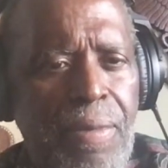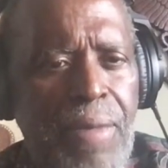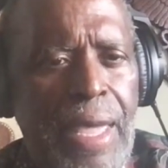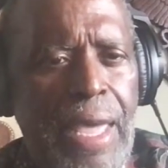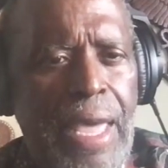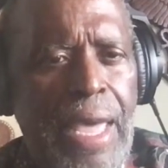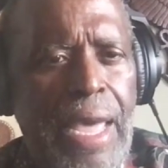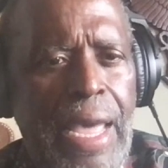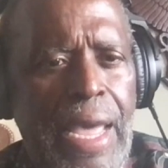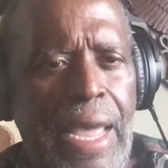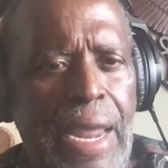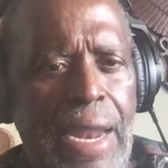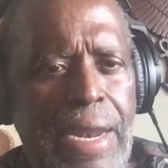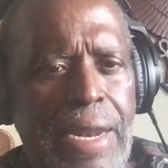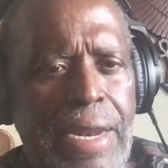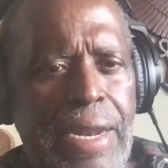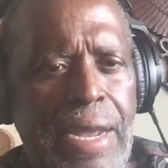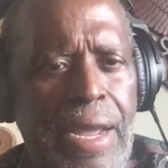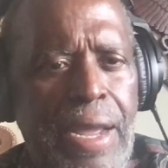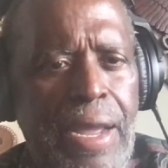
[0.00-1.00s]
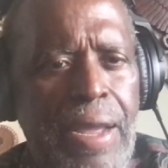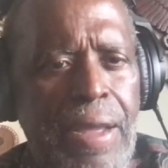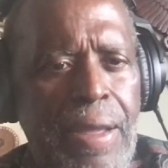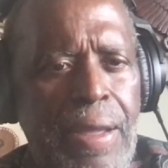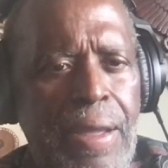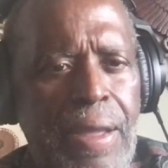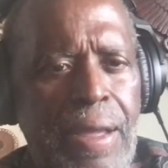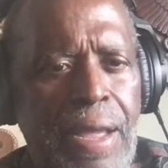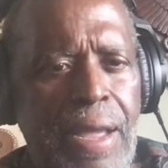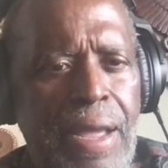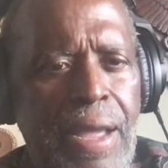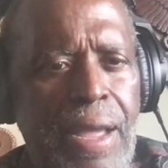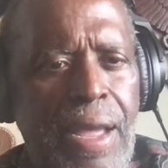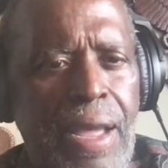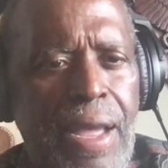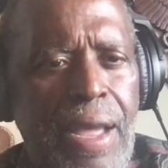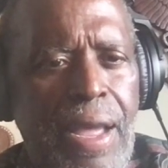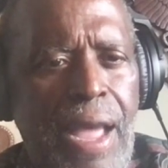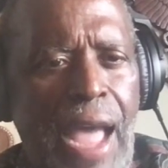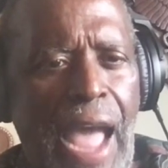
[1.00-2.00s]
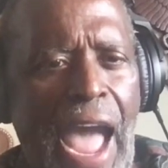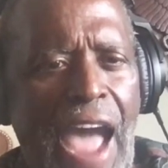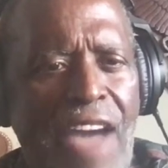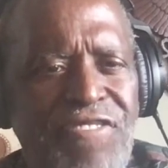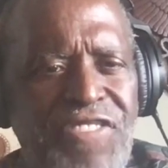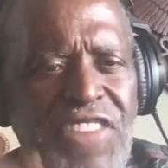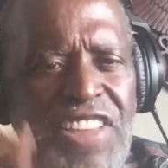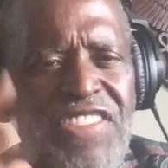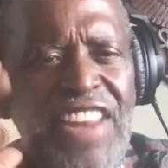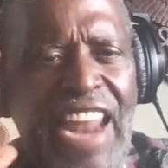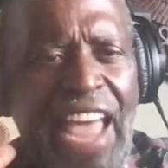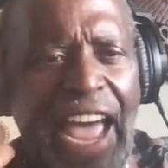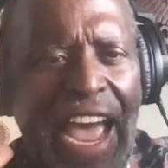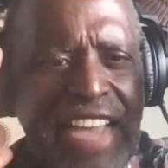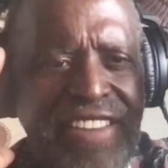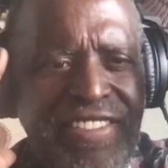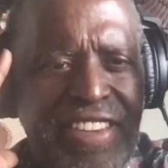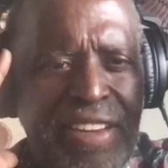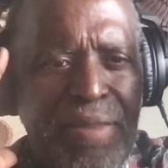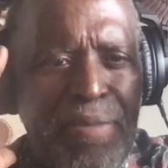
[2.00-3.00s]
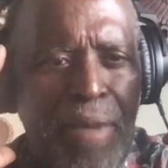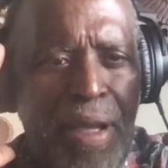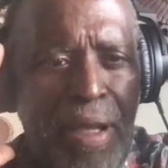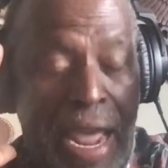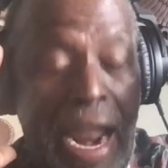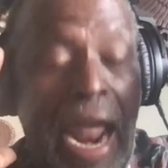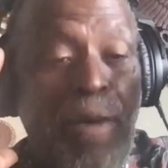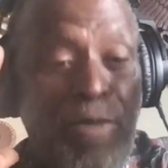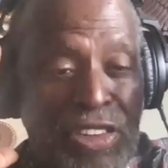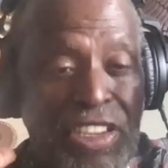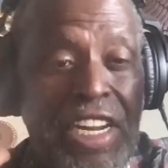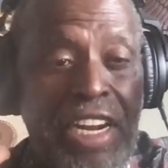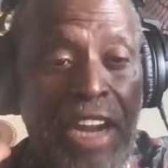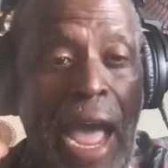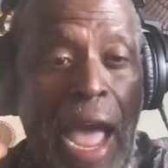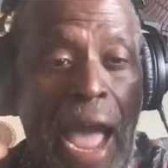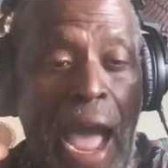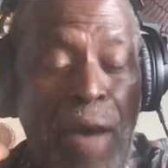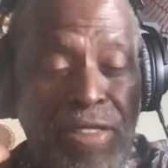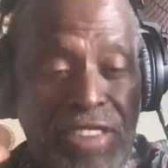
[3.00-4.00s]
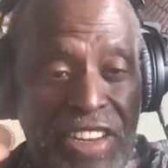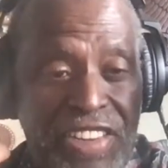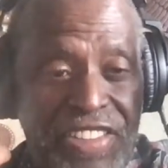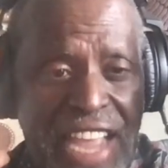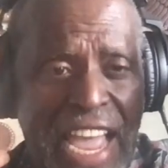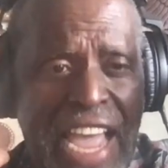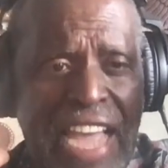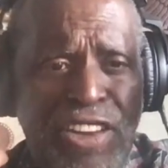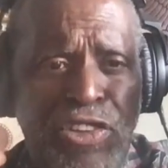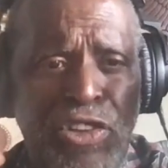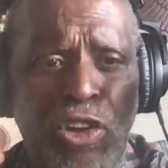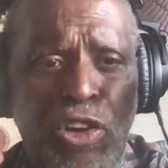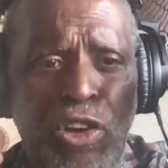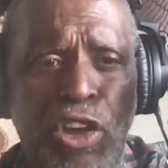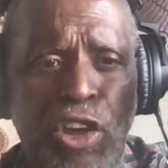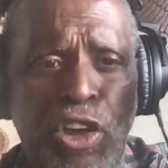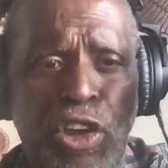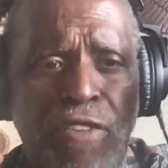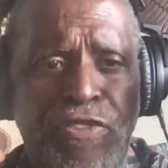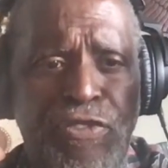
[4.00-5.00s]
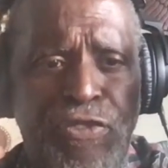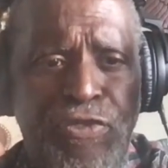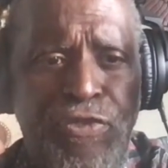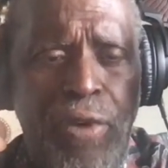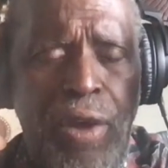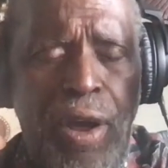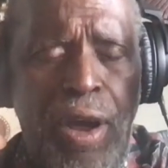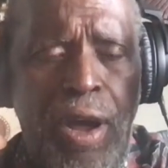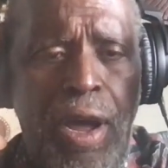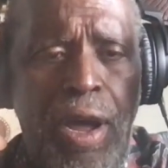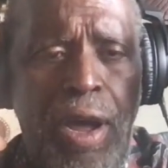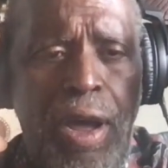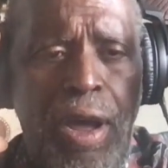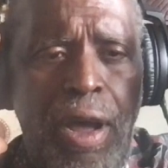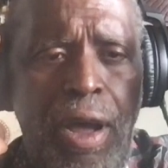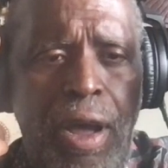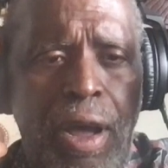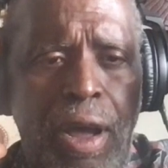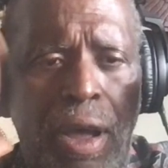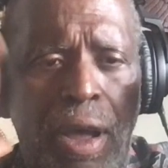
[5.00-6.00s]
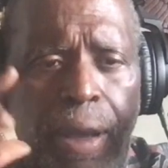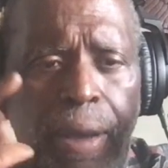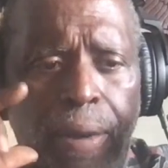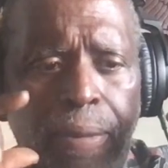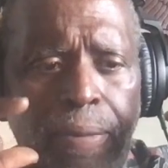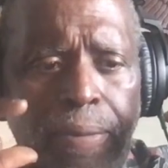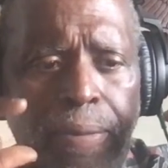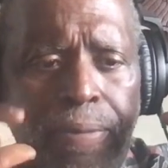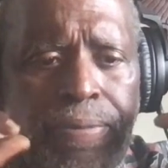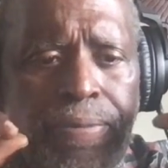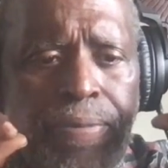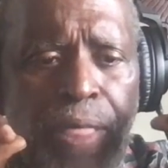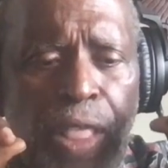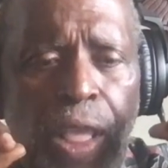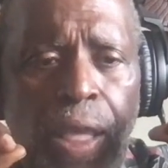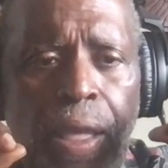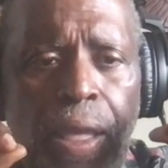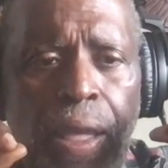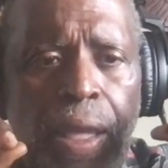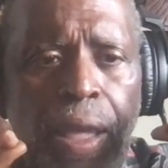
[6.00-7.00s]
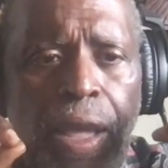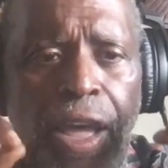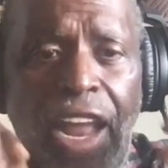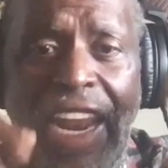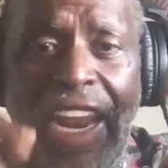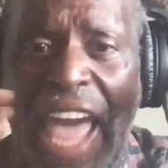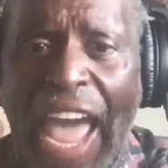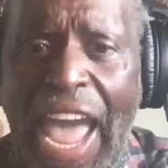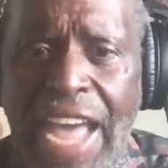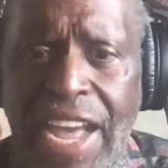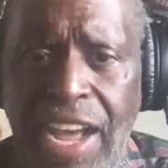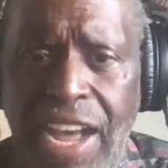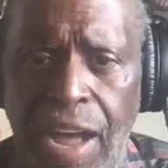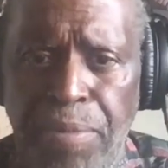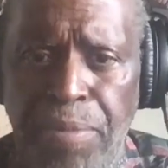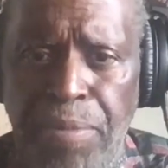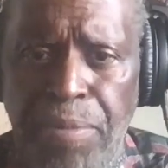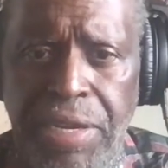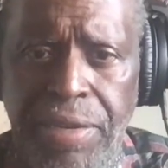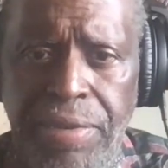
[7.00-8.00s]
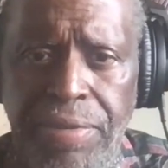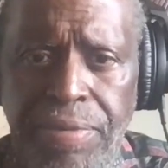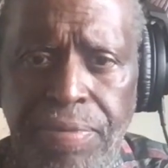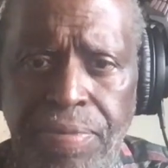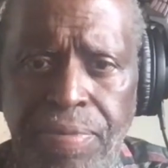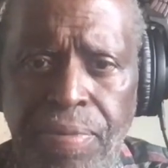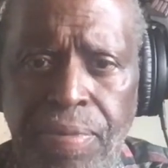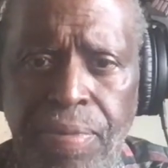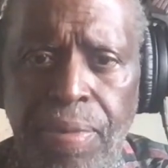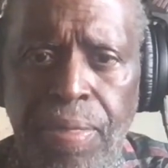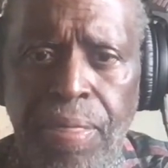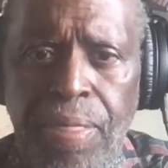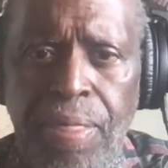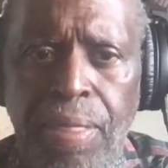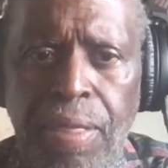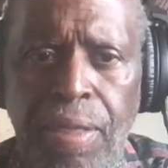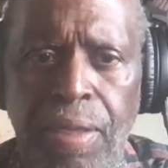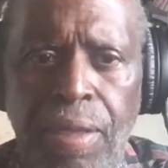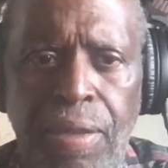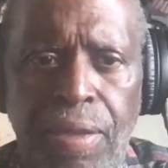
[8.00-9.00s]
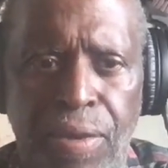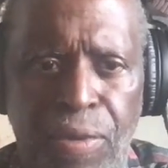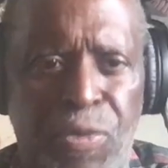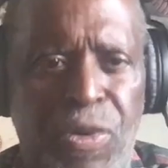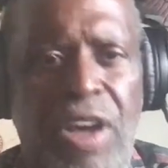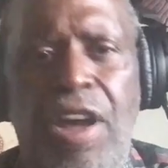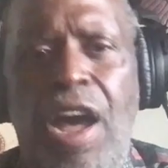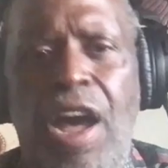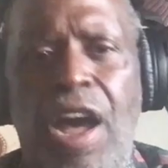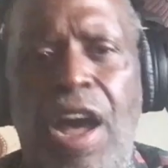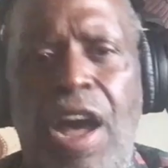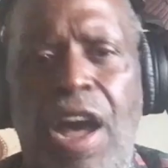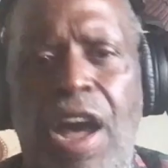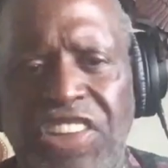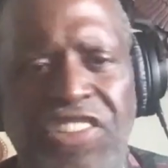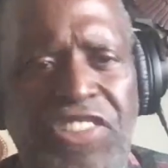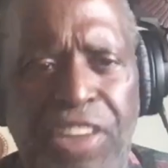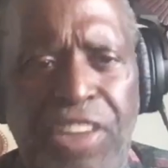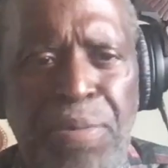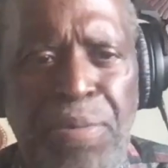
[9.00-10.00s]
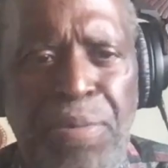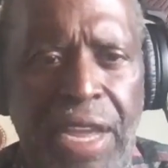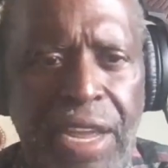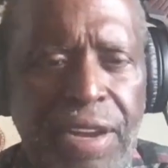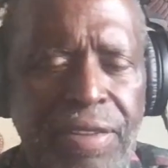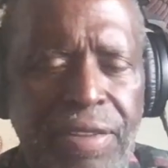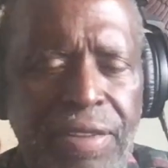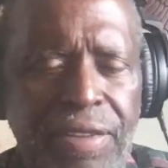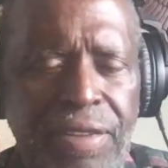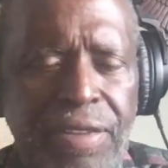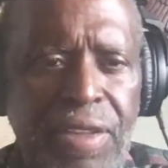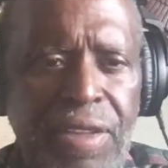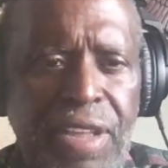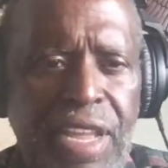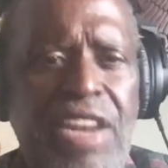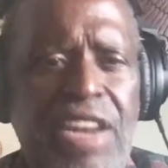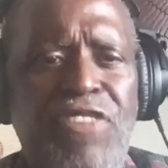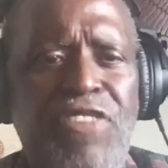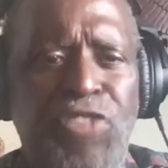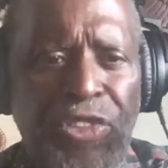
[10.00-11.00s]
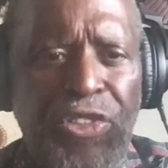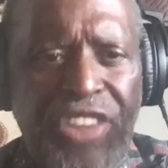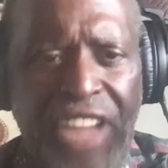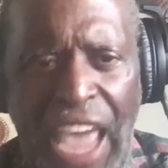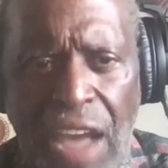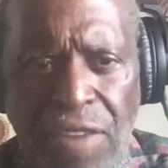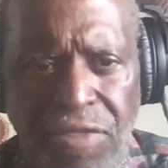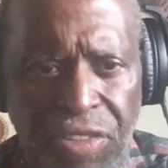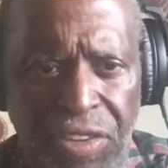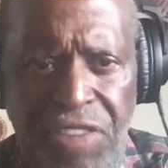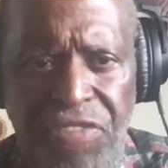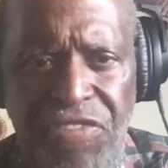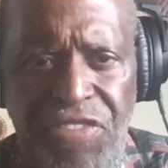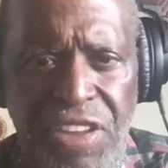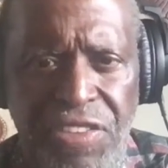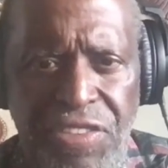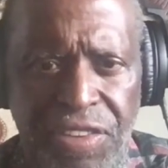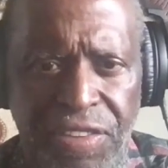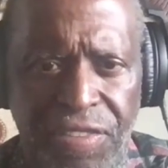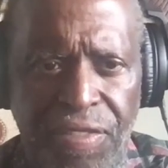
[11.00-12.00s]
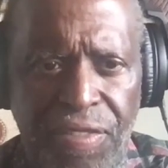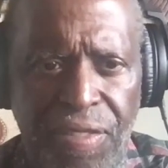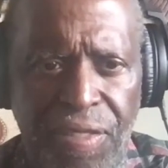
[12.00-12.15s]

and I visualized, and I was assigned to a line company with 160 men in the 1st Cavalry Division,